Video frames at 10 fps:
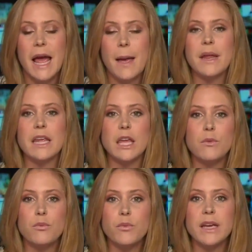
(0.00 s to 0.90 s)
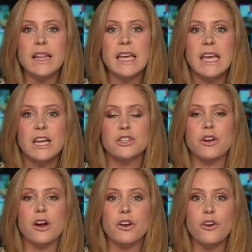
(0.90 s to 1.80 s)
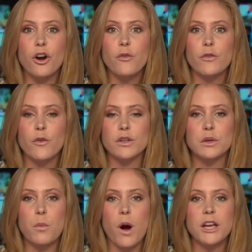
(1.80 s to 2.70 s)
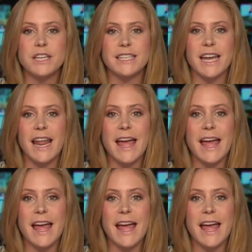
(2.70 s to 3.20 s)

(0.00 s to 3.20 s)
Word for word: I mean, he really struck a nerve with folks in Washington.